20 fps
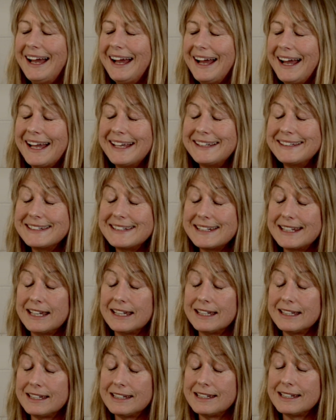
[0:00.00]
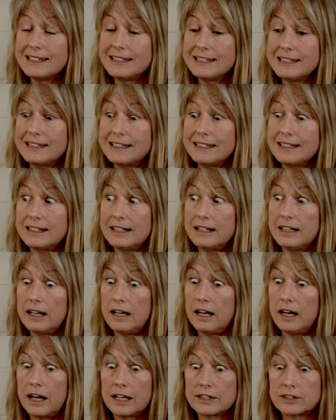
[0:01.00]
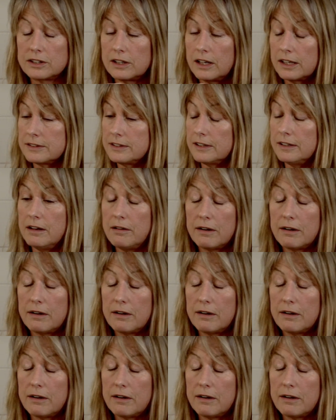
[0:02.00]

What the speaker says: And I don't know,